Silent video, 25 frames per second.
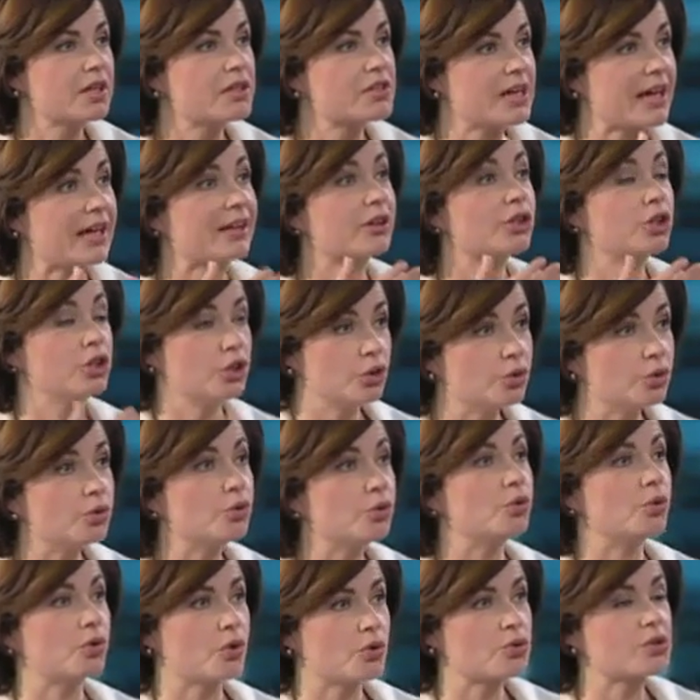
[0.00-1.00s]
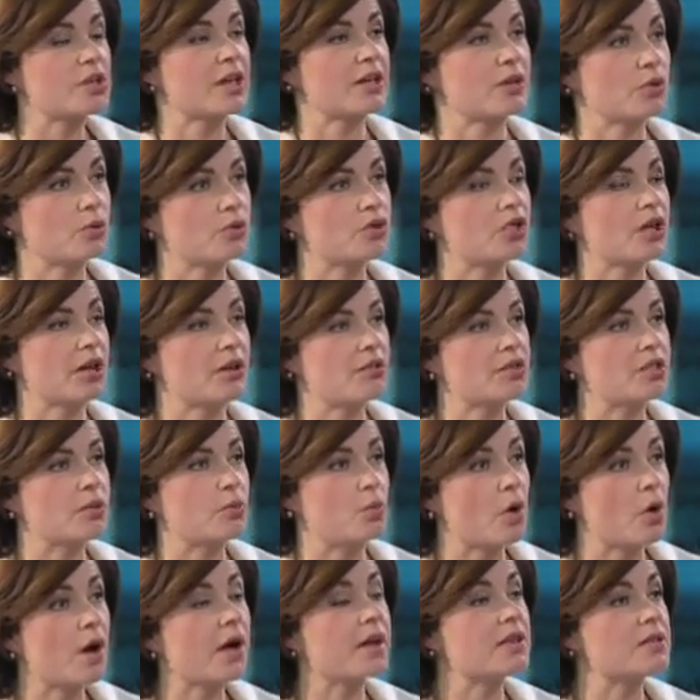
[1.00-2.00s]
tell you who contact your charity?
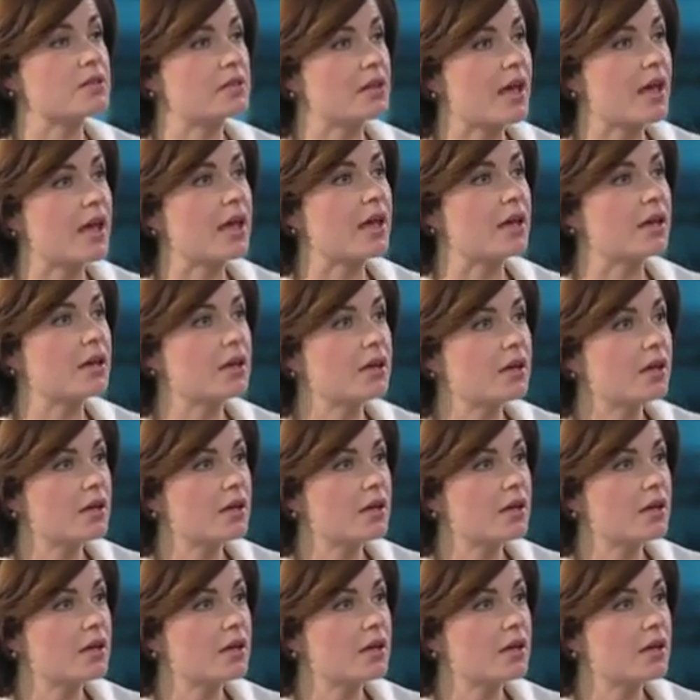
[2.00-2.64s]
Why do they